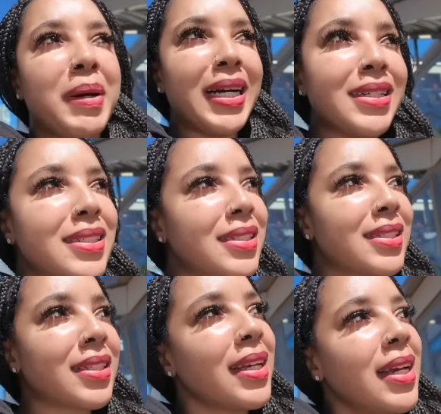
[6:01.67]
the
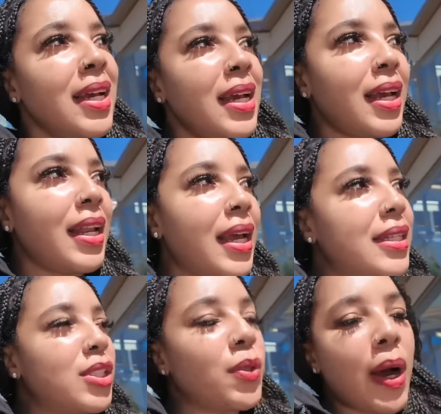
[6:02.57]
bus and
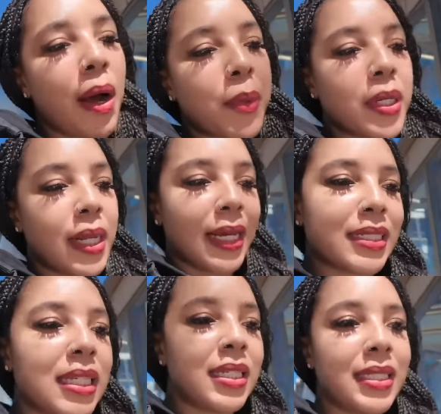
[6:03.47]
head to our
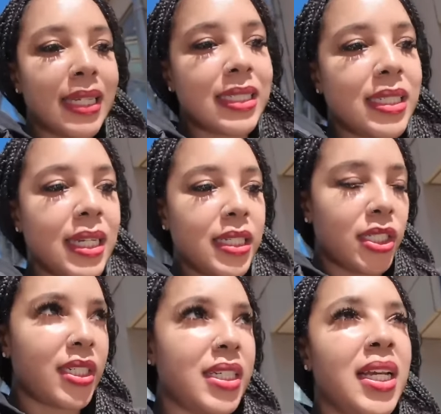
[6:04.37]
next
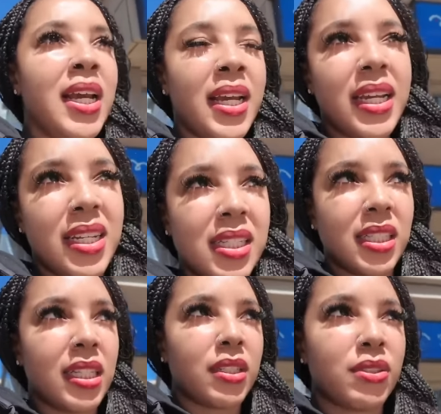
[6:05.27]
destination. It
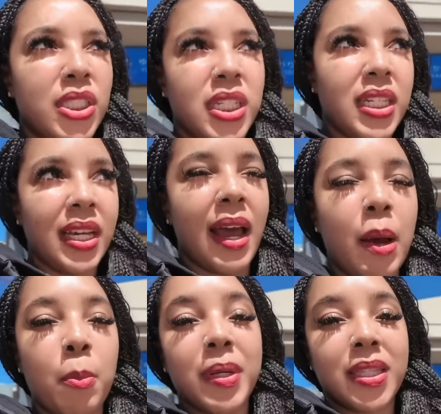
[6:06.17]
is a little chilly
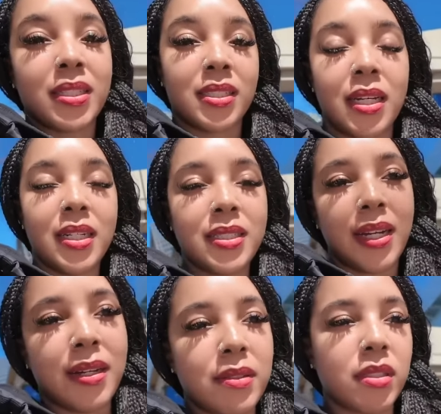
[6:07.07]
out, but the sun
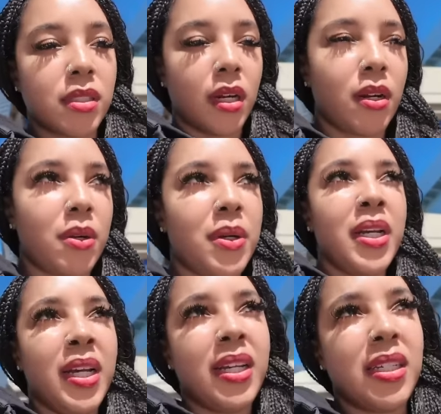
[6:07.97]
is out, so
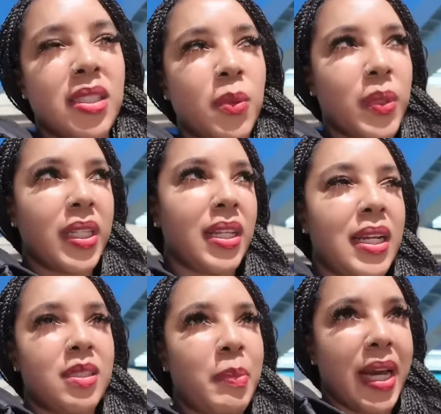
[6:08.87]
it's a really
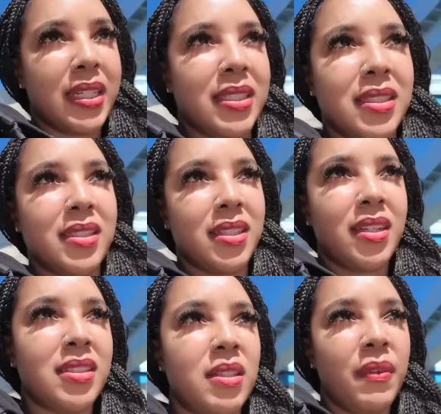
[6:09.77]
nice balance.
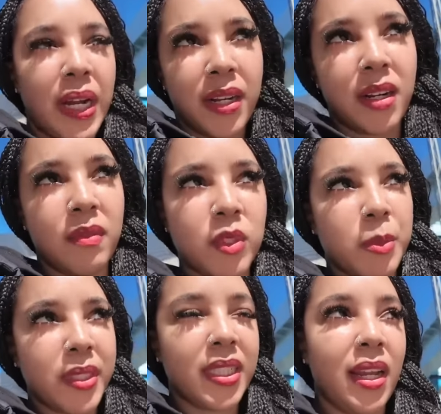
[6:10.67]
It's very
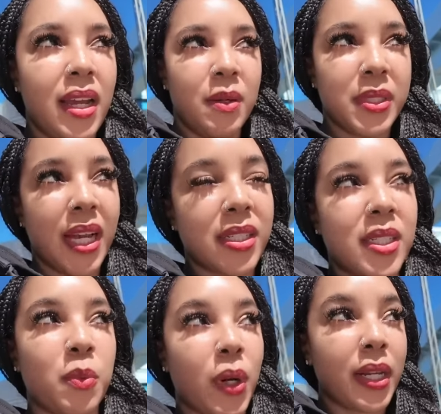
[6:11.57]
comfortable today. It was
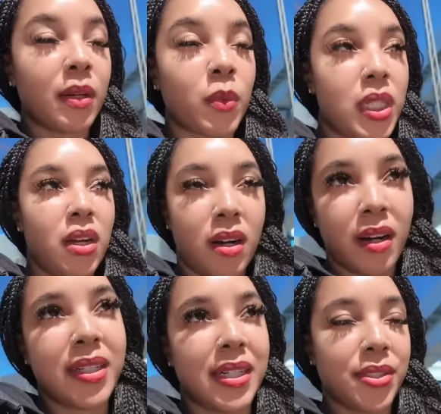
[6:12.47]
actually raining really
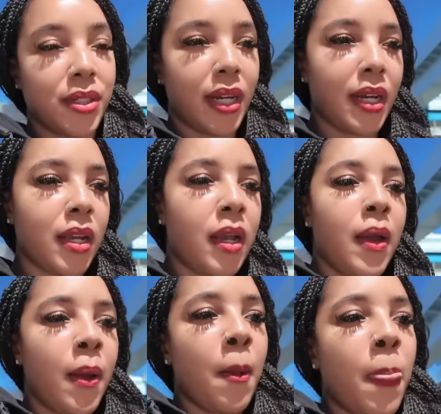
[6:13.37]
hard yesterday.
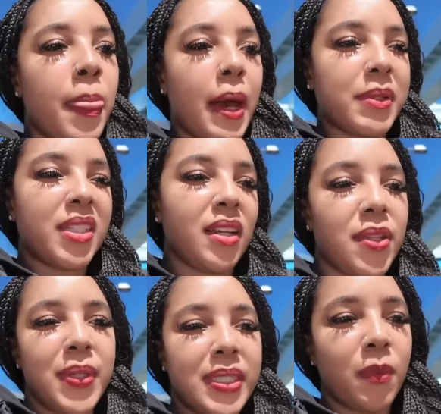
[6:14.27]
That was
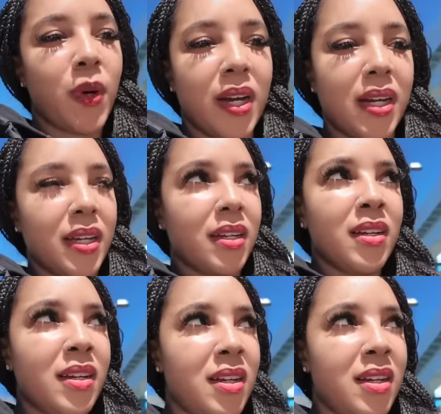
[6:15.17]
another reason why